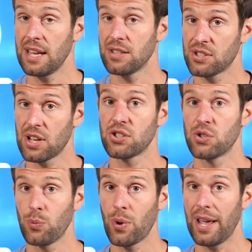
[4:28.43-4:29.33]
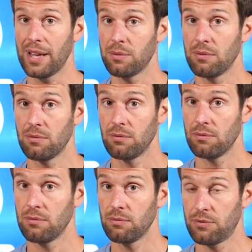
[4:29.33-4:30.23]
in such a way
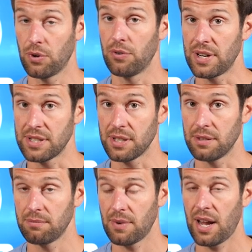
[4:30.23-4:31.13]
for a reason.